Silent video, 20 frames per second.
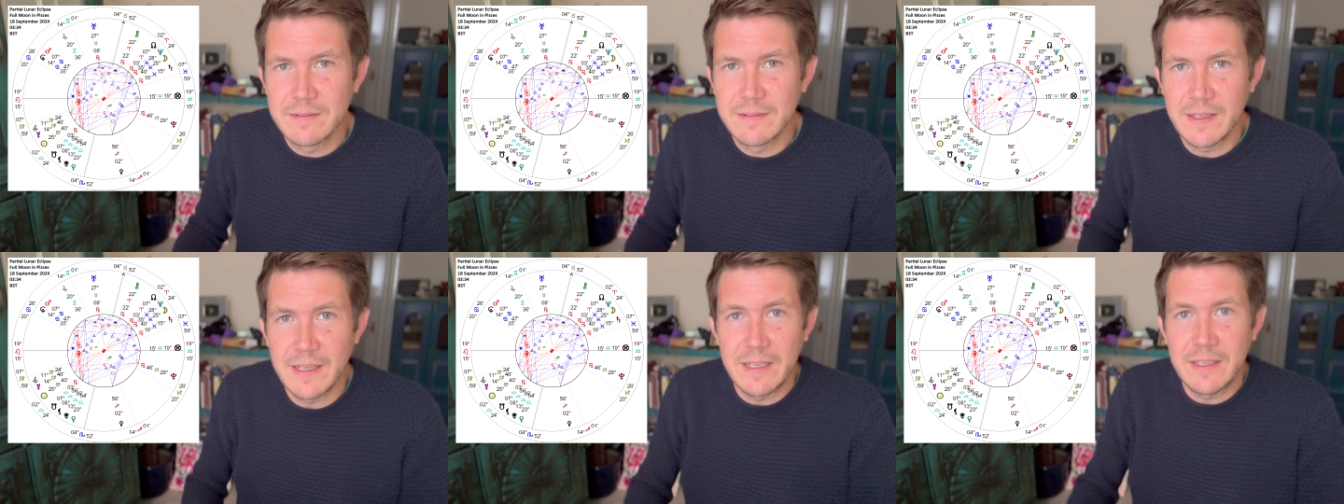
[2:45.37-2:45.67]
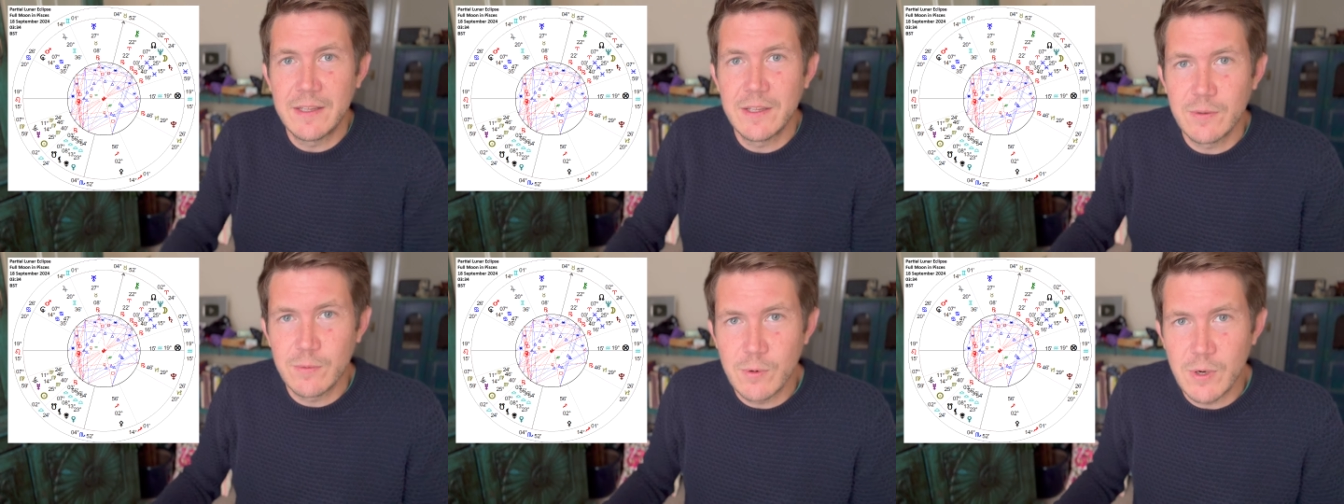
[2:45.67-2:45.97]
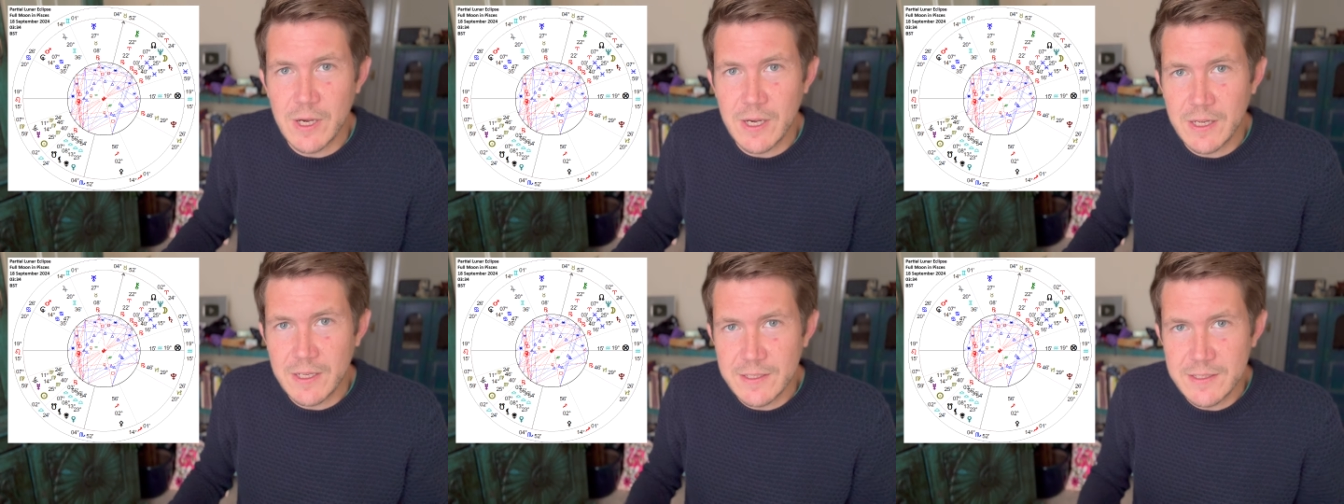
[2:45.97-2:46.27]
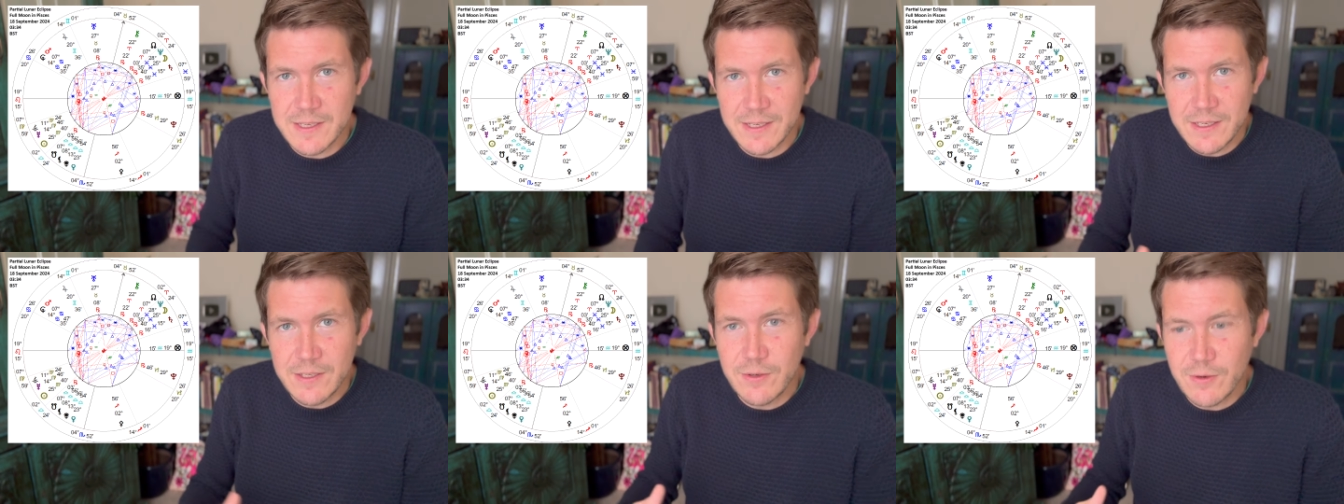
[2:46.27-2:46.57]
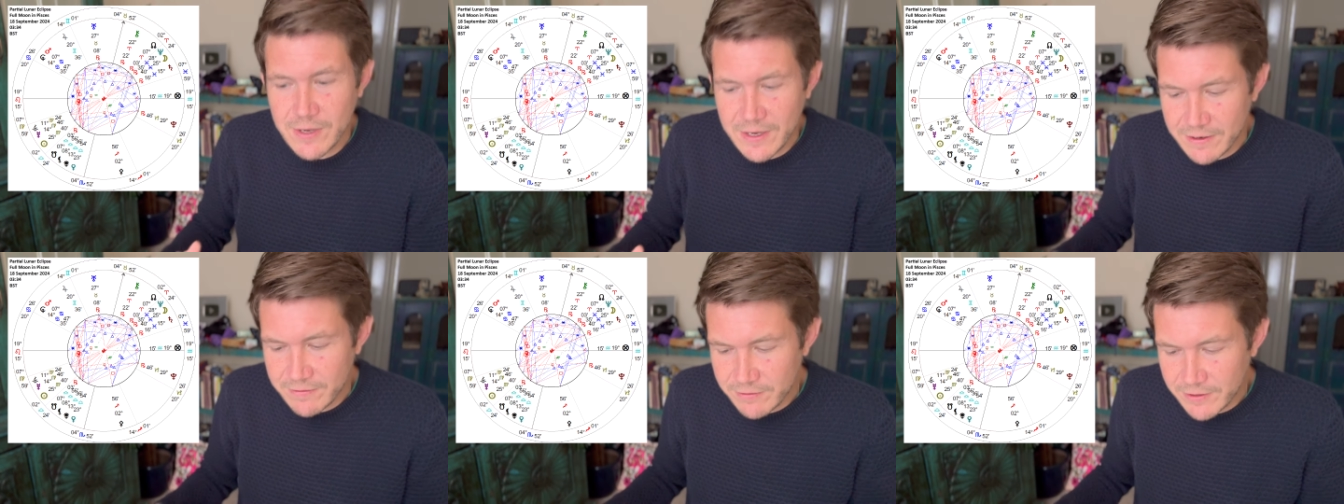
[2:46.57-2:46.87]
in the world, in your
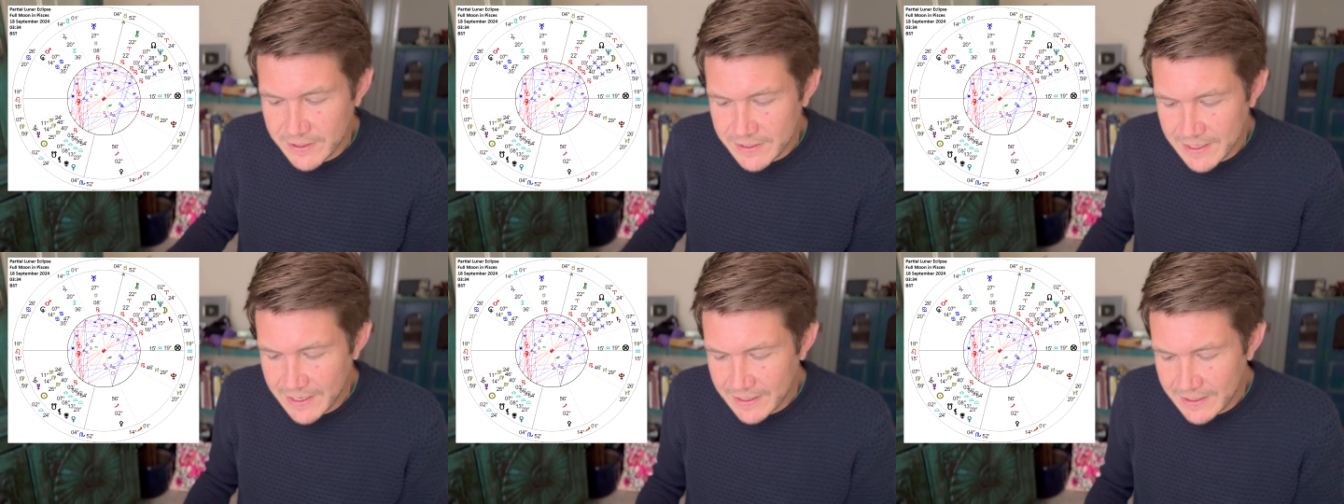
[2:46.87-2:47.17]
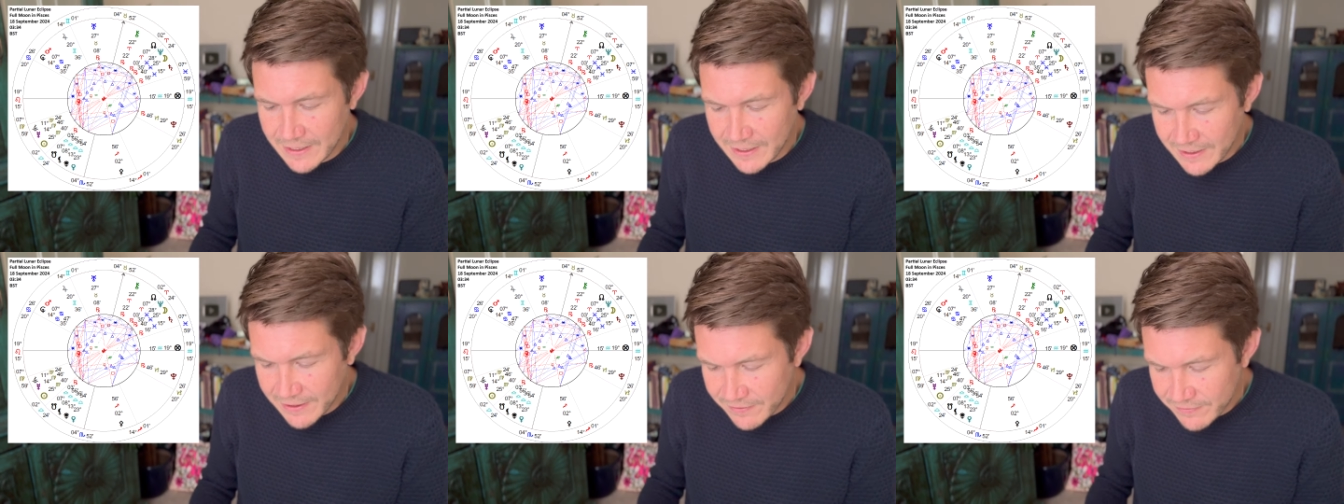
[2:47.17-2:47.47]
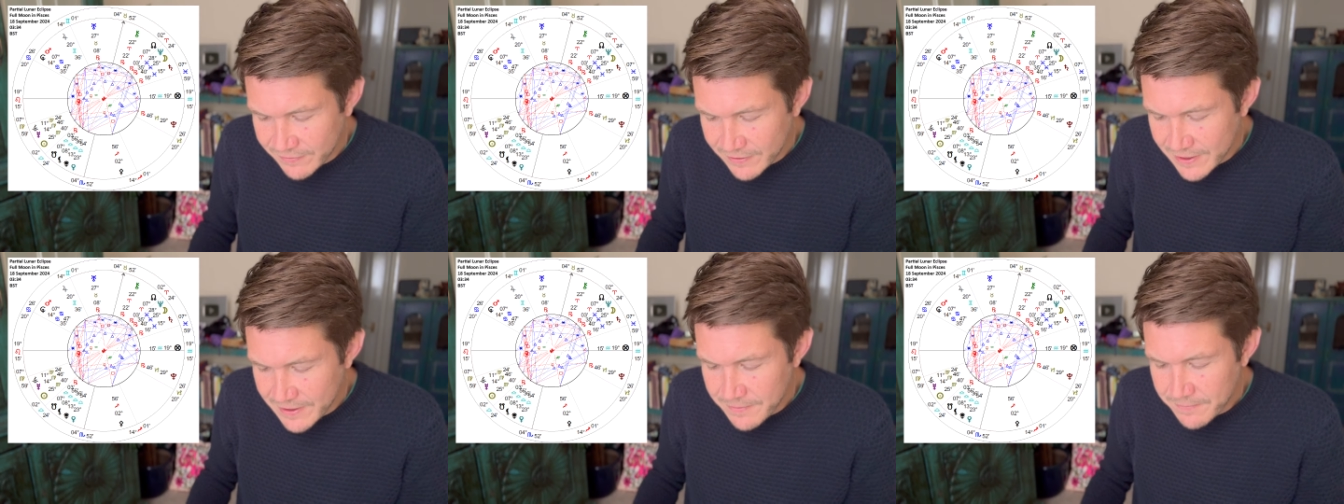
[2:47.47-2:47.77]
everyday life.